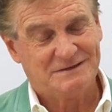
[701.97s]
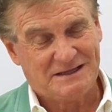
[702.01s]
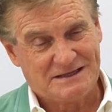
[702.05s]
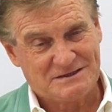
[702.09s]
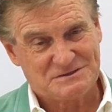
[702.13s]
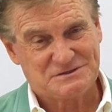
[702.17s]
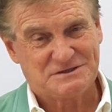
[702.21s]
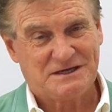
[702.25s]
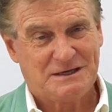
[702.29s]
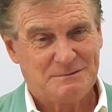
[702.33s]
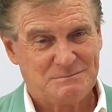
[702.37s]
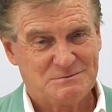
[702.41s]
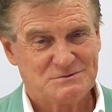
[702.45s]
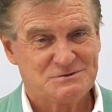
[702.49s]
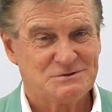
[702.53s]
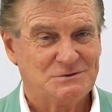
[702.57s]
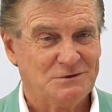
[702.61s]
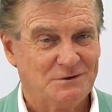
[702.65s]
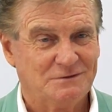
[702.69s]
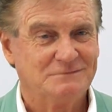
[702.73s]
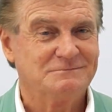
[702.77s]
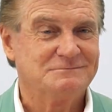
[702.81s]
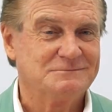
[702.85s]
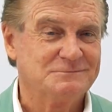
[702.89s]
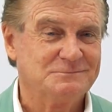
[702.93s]
landscapers are
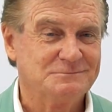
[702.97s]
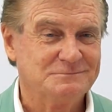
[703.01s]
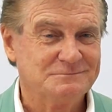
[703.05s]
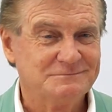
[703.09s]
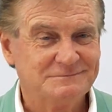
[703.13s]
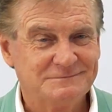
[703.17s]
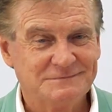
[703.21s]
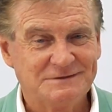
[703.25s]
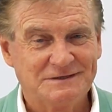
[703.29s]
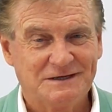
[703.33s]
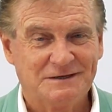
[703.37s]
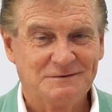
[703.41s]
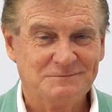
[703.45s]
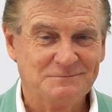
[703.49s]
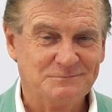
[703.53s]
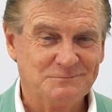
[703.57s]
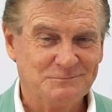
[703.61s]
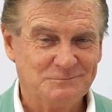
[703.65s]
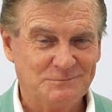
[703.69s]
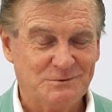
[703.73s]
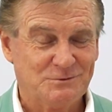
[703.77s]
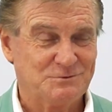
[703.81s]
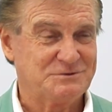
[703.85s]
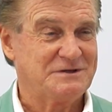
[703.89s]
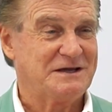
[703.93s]
not you know,
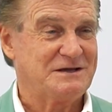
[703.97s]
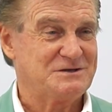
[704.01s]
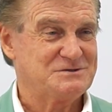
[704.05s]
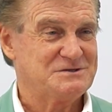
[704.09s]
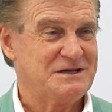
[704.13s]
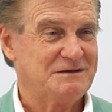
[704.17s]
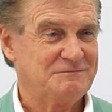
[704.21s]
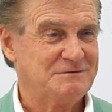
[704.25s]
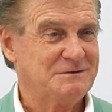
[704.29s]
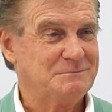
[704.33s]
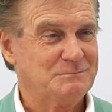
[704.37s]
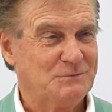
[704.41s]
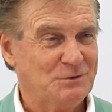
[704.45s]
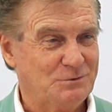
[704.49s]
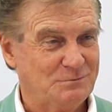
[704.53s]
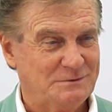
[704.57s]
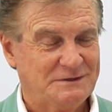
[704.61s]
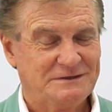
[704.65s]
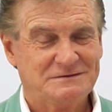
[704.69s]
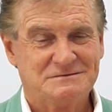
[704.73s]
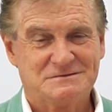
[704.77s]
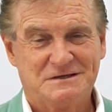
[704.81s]
real tech savvy normally.